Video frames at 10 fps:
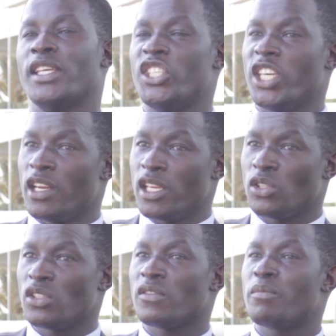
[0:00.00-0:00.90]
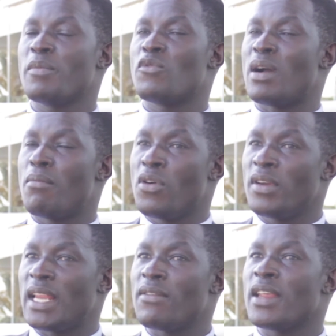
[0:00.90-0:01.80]
Generations of people were
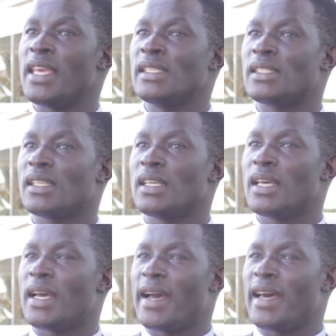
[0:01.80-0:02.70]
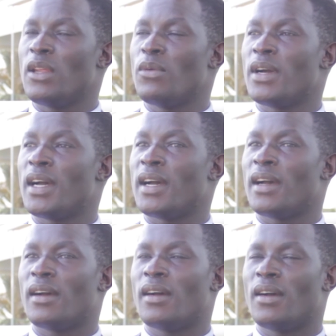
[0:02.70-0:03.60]
born and raised, and
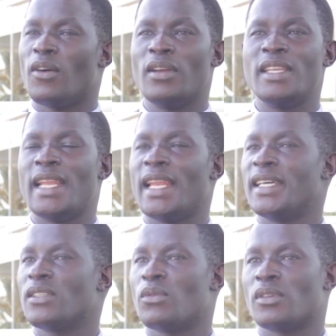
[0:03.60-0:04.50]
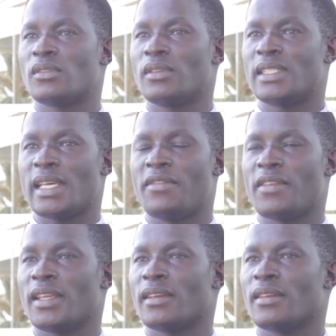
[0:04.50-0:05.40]
all they learned was suffering.